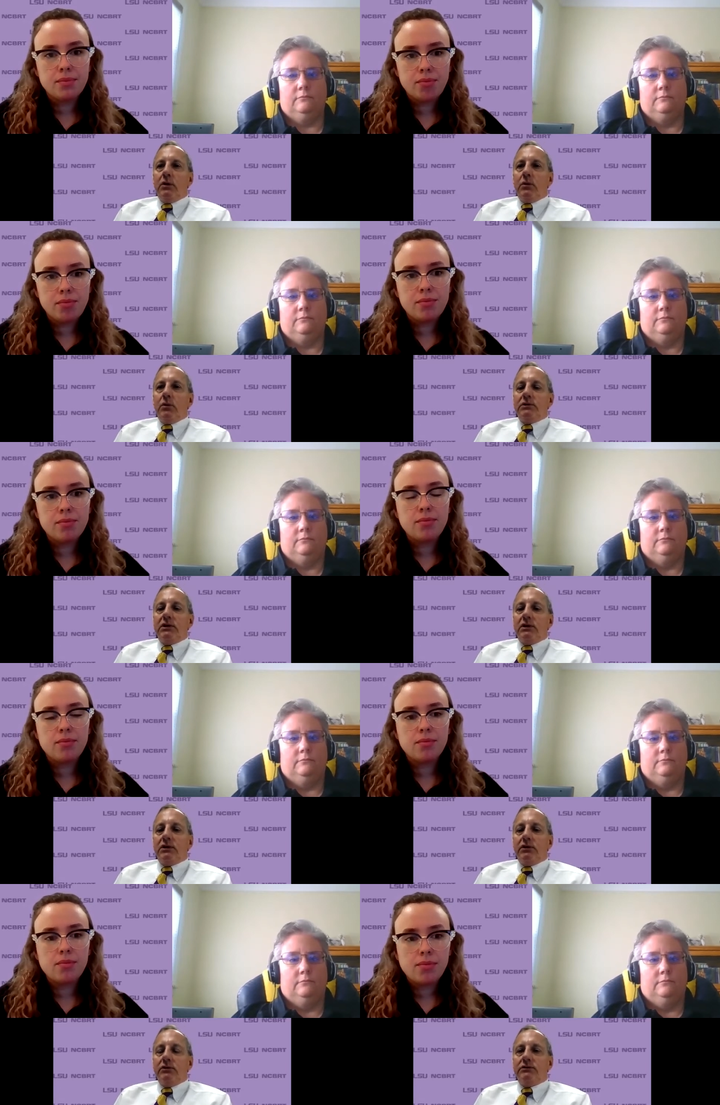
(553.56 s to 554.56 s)
Speaker 1: which
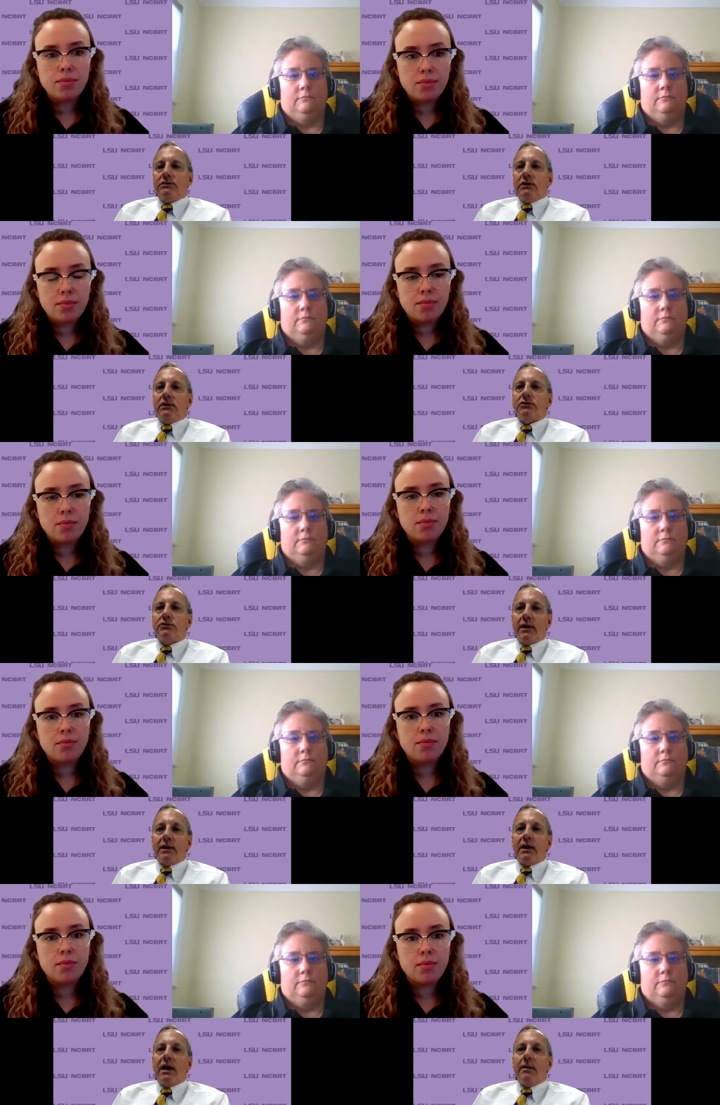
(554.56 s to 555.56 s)
includes uh,
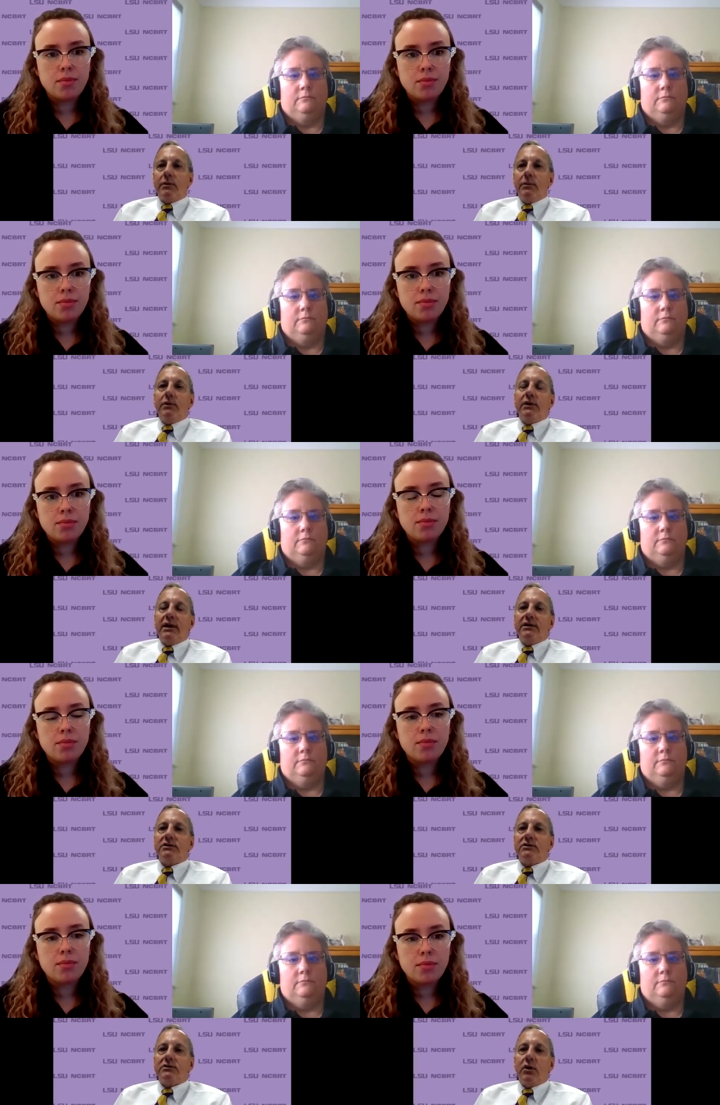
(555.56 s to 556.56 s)
Stratcom
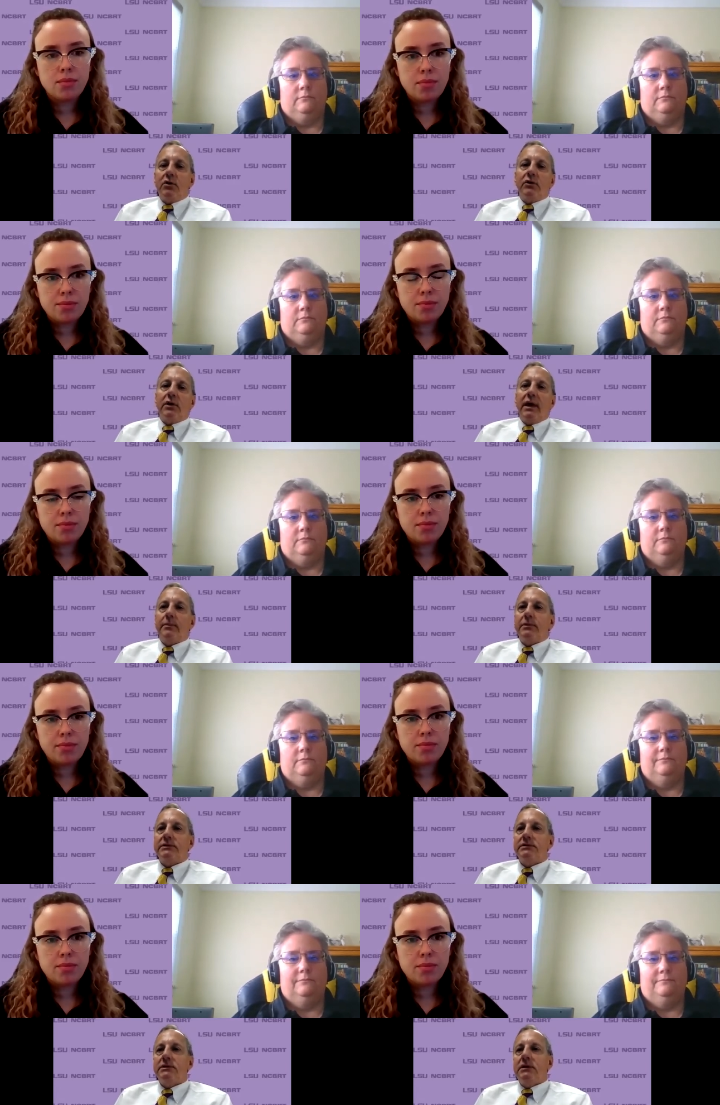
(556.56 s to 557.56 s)
communications on the
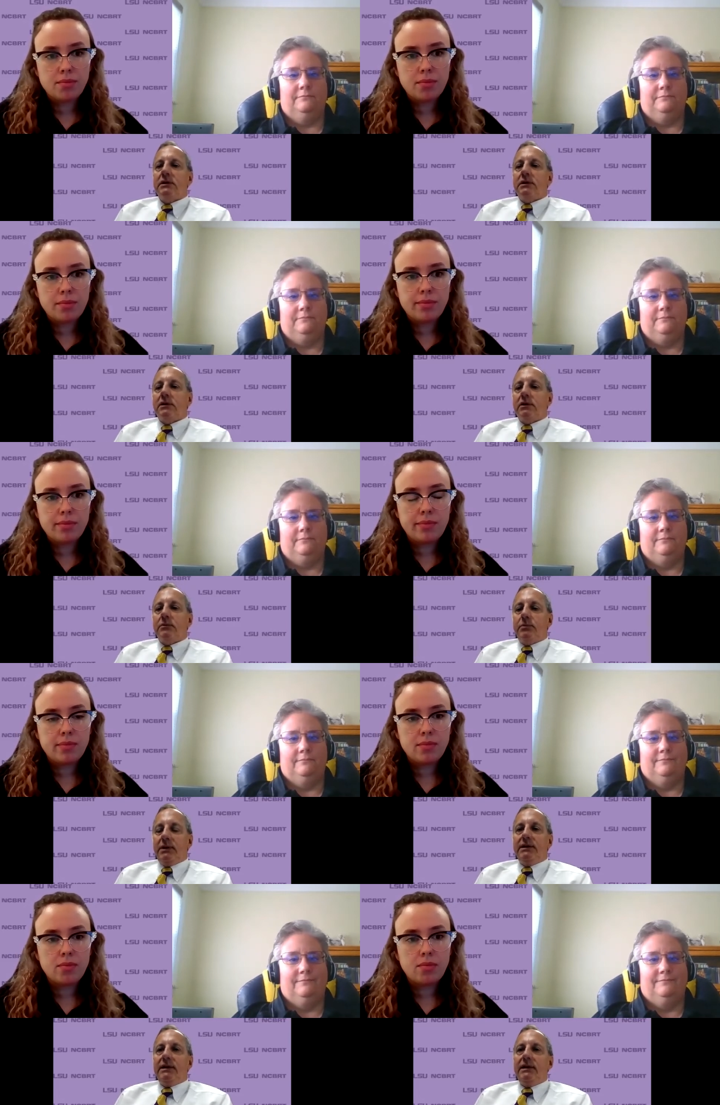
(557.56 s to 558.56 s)
campus, uh,
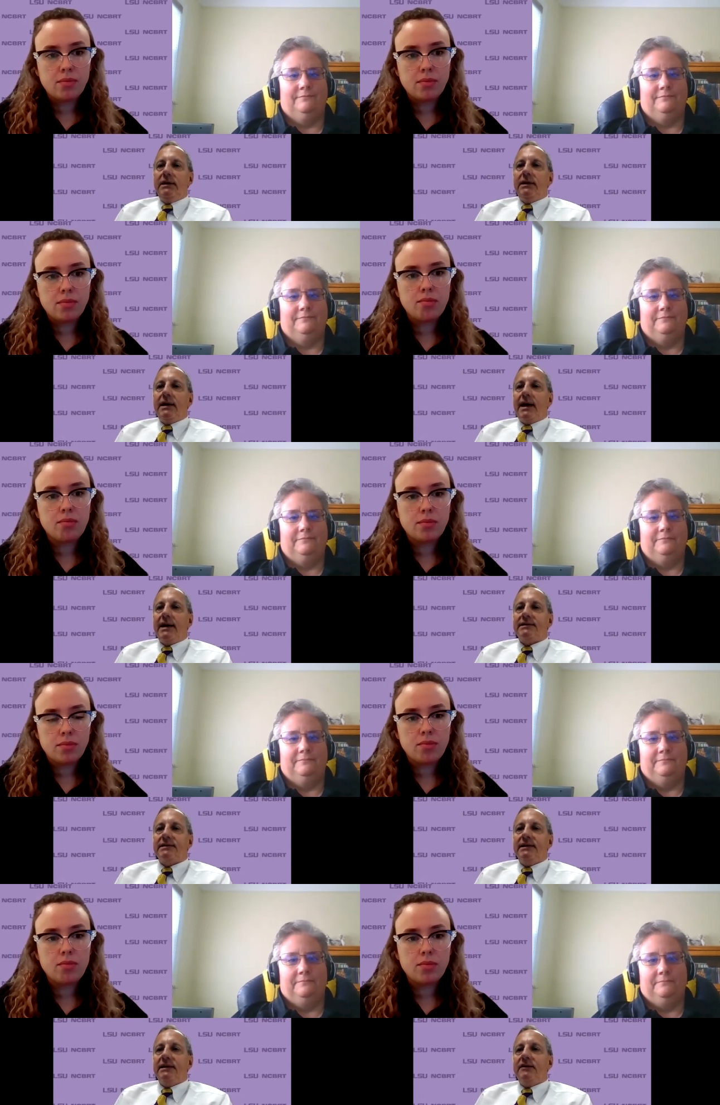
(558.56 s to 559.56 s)
PD,
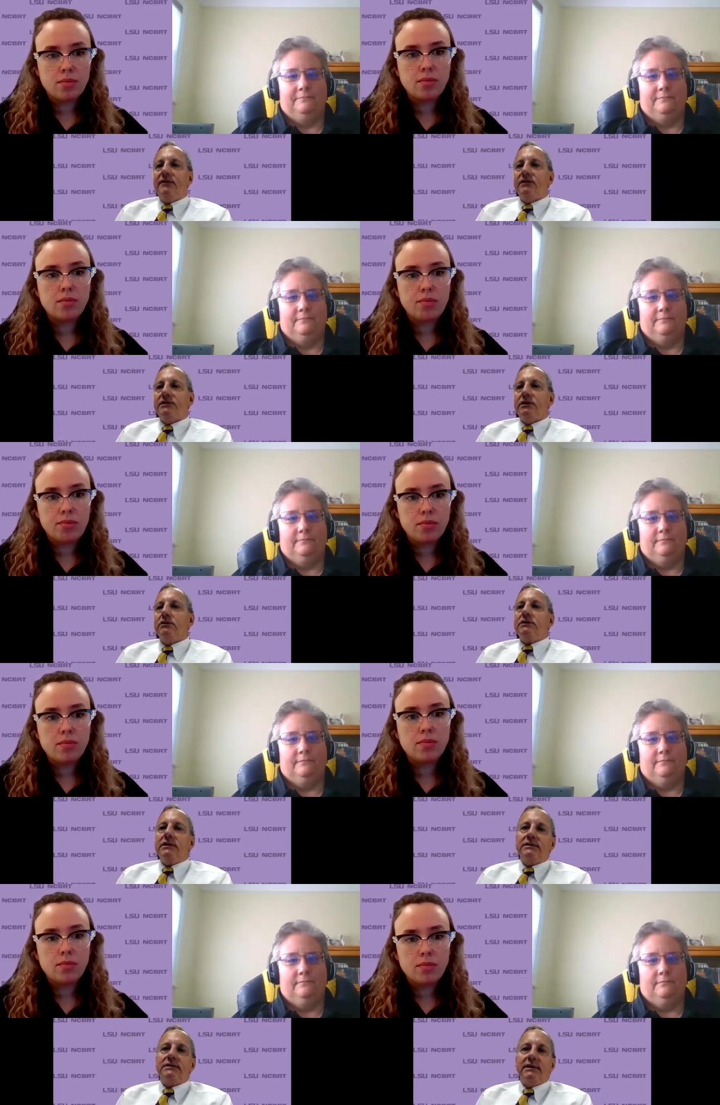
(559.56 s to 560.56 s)
IT,
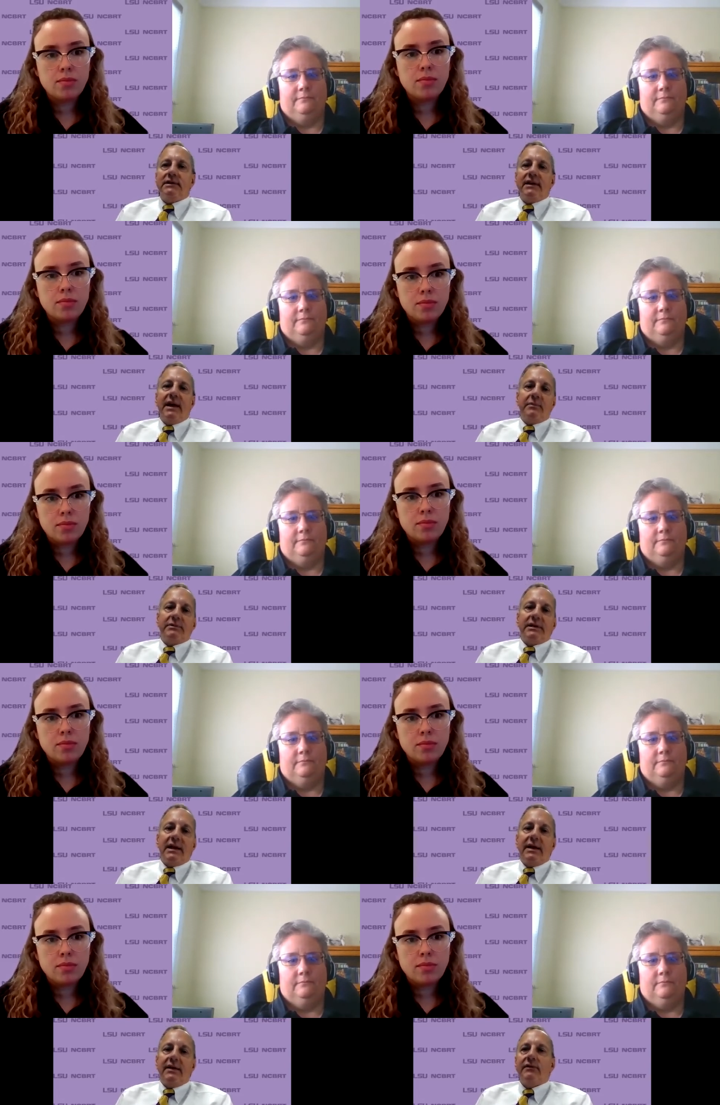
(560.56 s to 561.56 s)
facilities, and campus
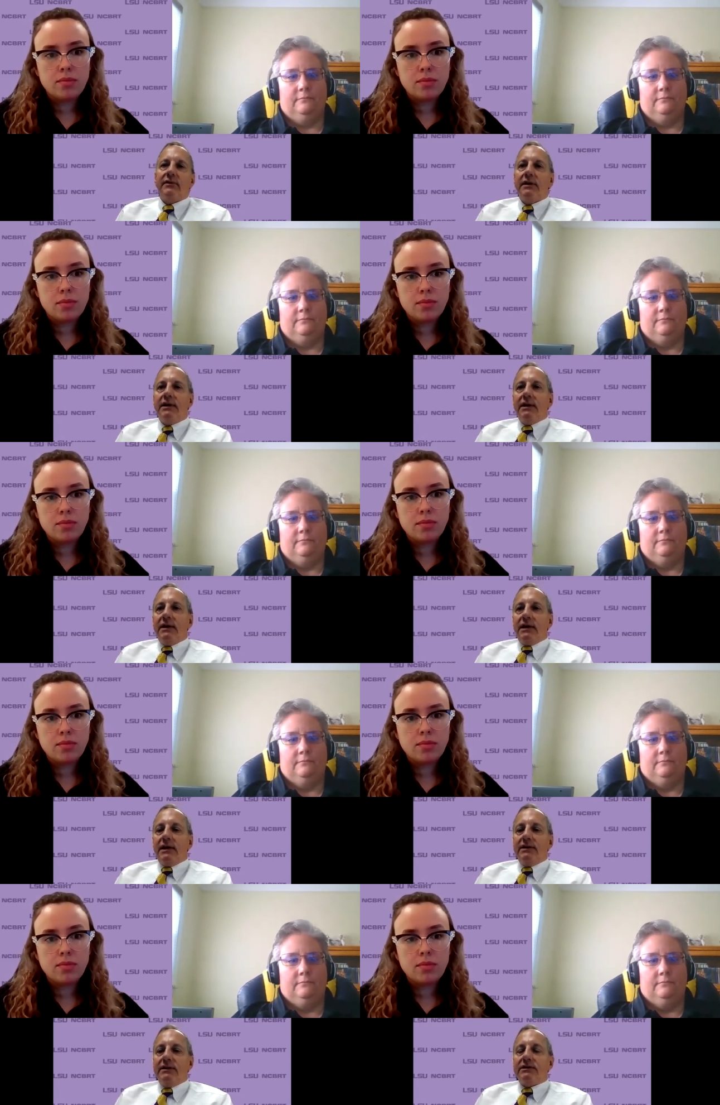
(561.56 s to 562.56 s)
life.
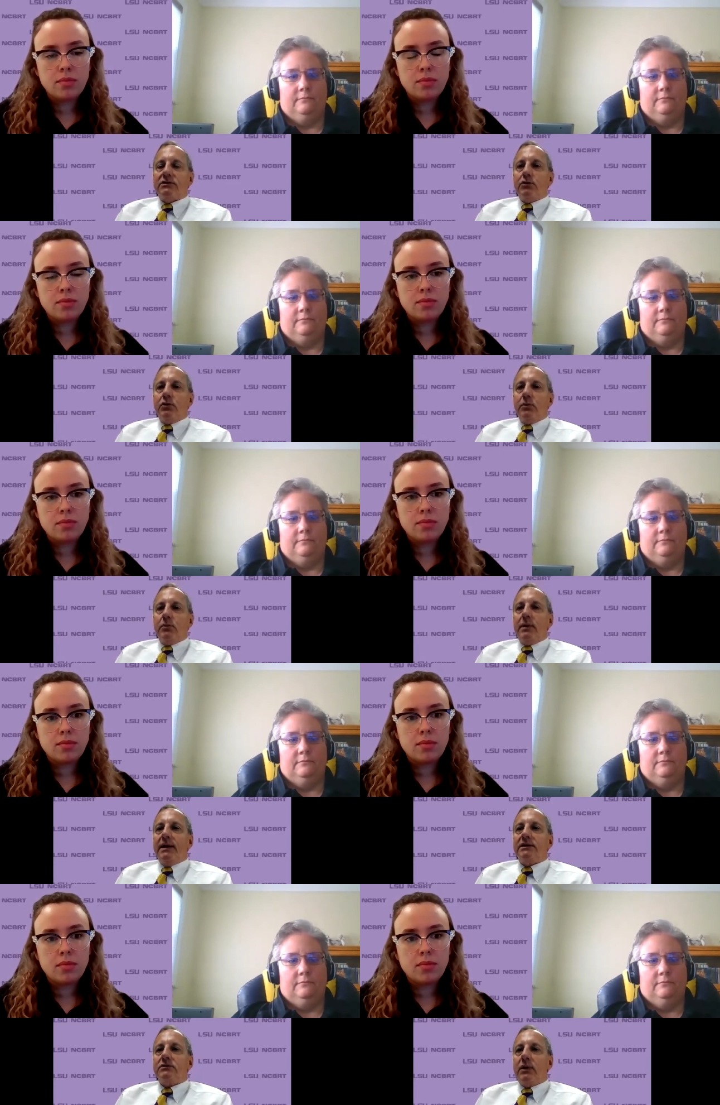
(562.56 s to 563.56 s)
And this group
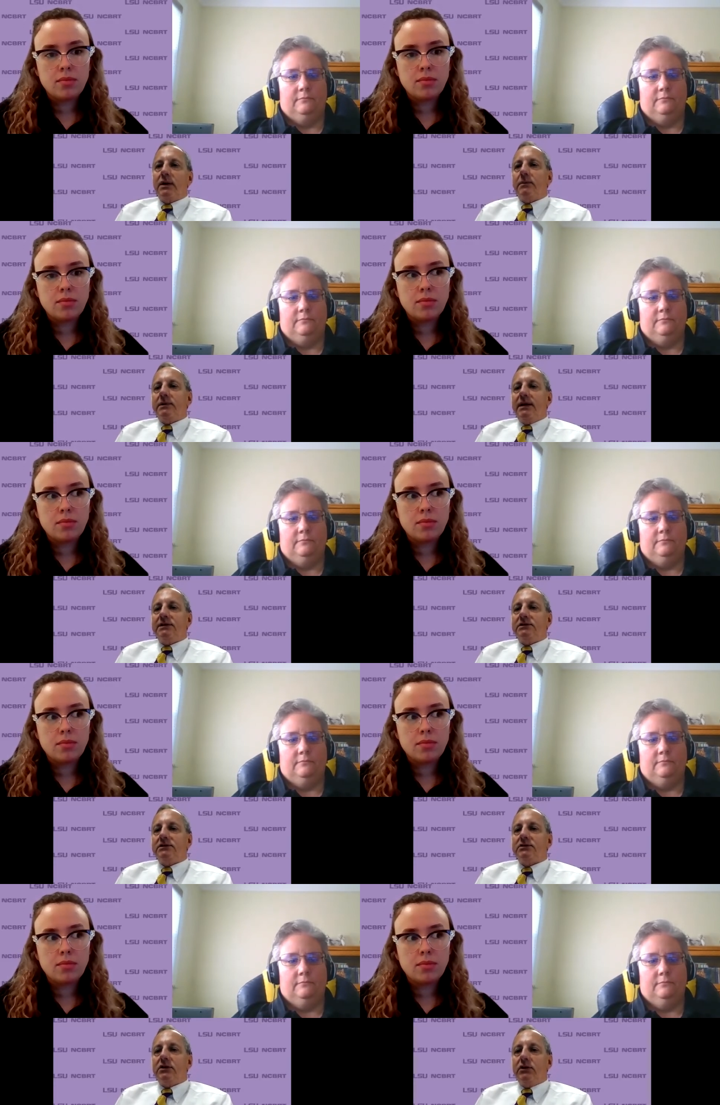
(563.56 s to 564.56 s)
makes
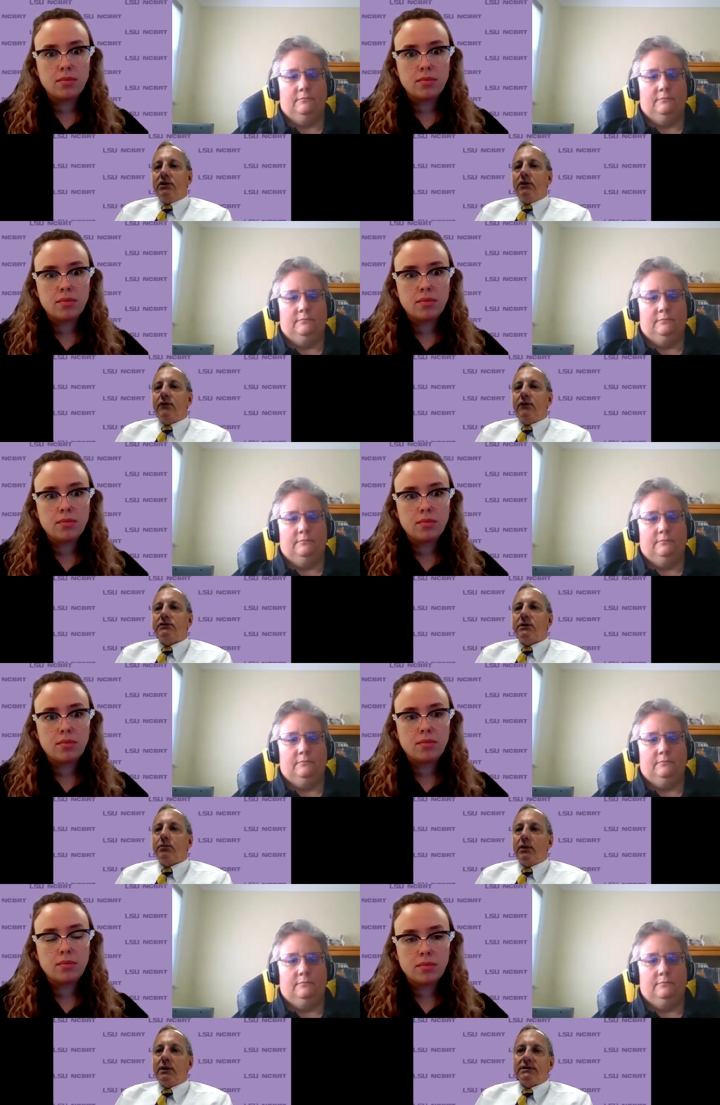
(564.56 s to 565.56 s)
recommendations to the university
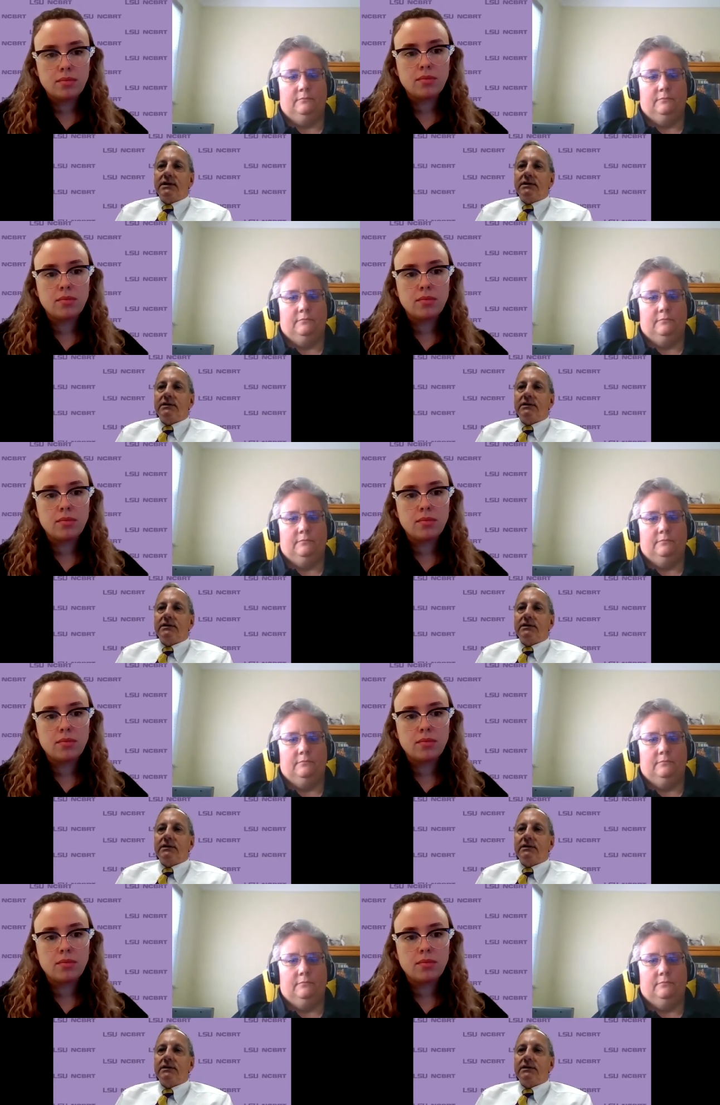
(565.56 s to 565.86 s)
president.